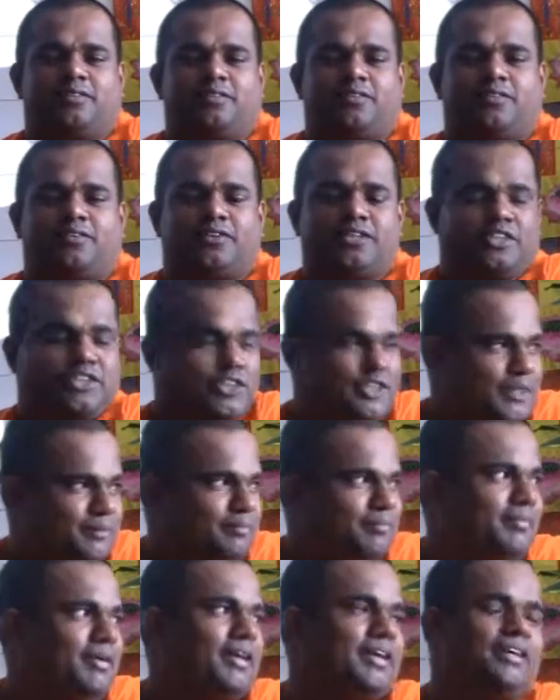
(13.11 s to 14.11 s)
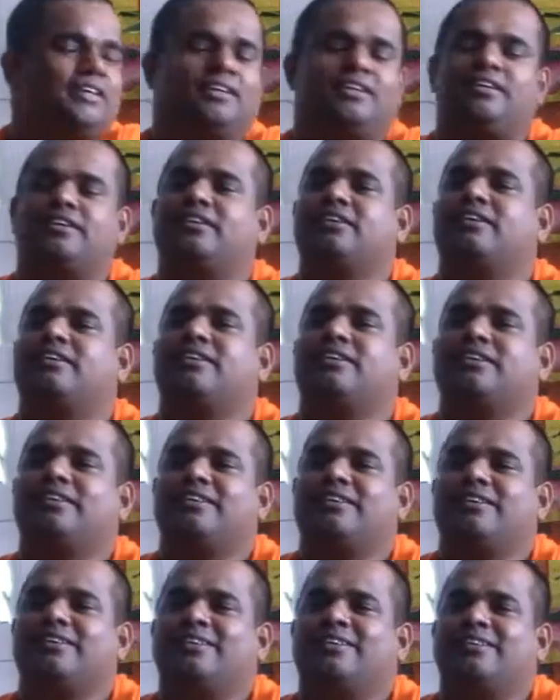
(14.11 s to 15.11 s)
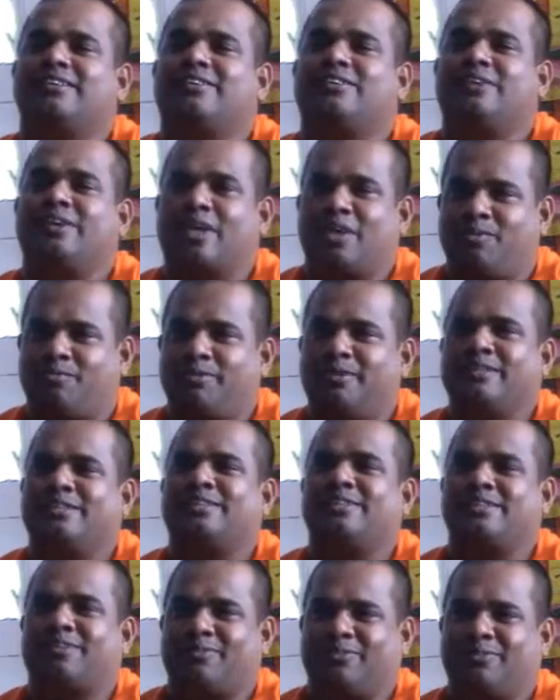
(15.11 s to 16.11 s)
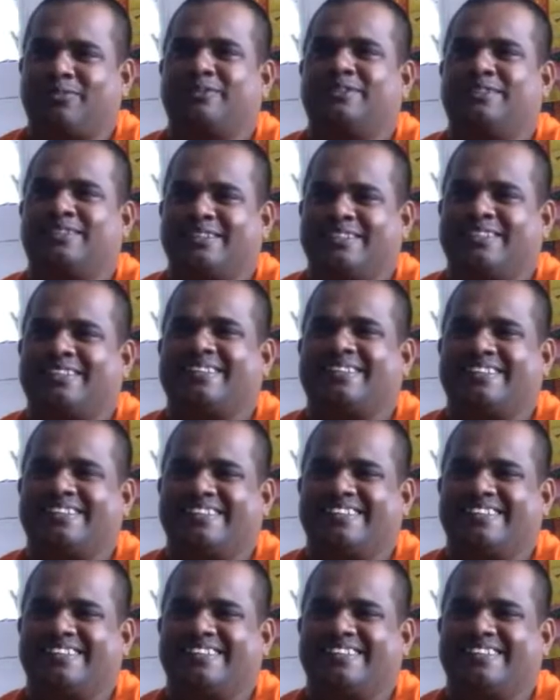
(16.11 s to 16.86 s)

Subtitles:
for the chief monk who gave me this opportunity.